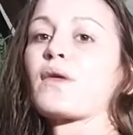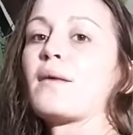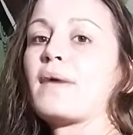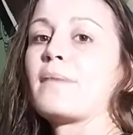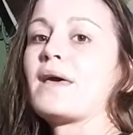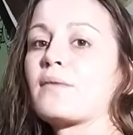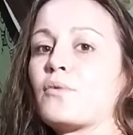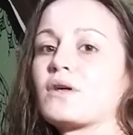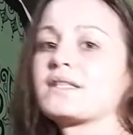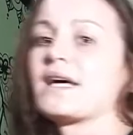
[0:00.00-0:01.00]
it may make
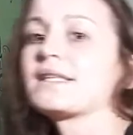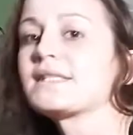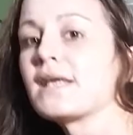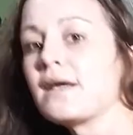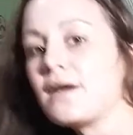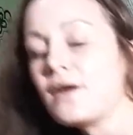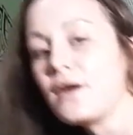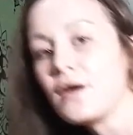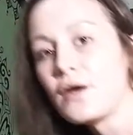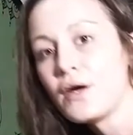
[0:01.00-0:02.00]
more sense
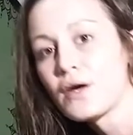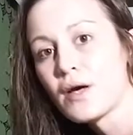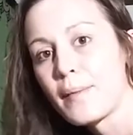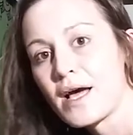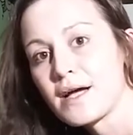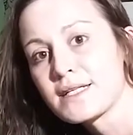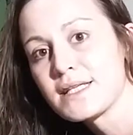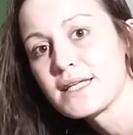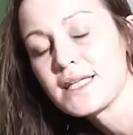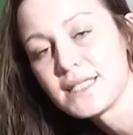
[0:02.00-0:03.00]
coming onto
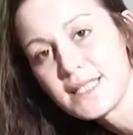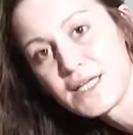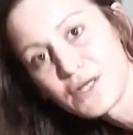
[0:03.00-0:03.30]
the knees